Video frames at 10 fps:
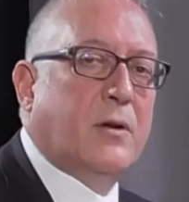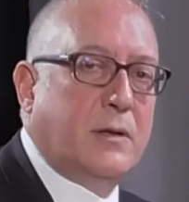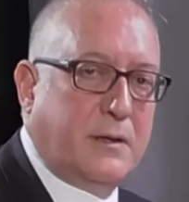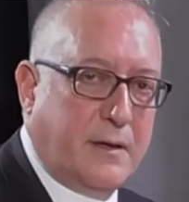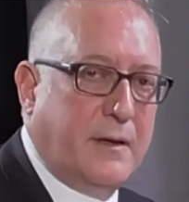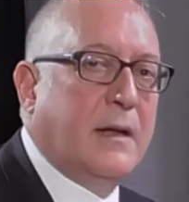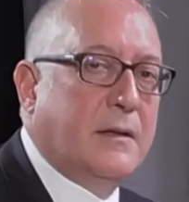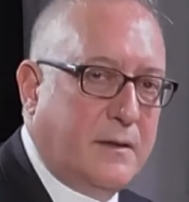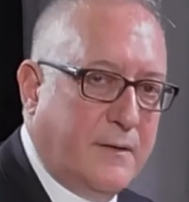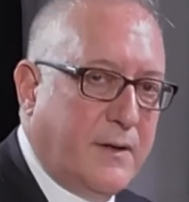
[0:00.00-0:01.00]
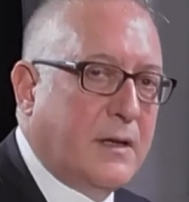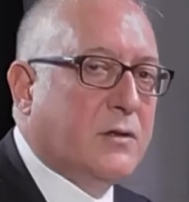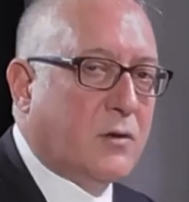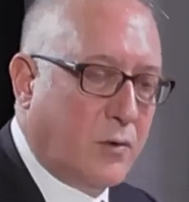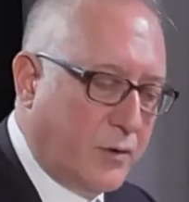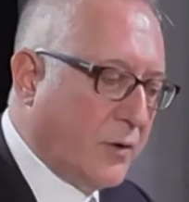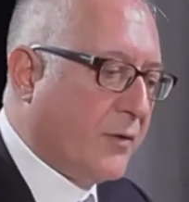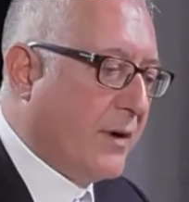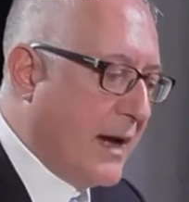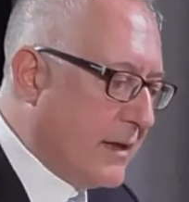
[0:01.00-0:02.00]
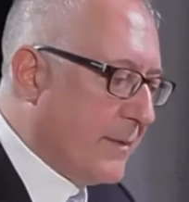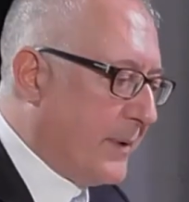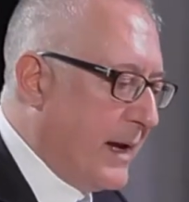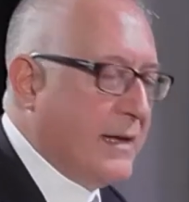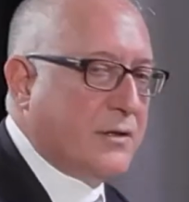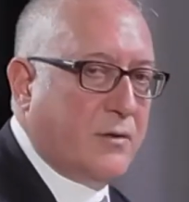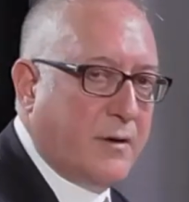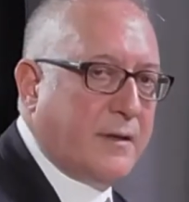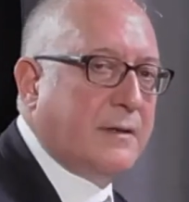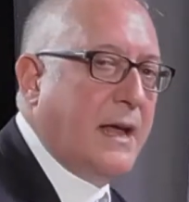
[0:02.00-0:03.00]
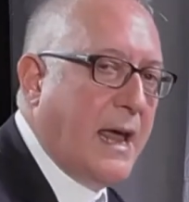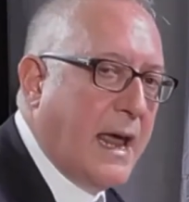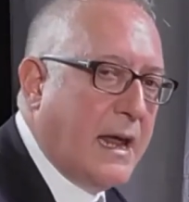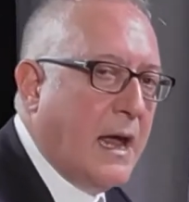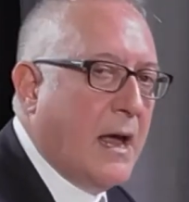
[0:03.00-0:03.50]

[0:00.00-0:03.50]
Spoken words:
in TV. So you create the playlist during the day,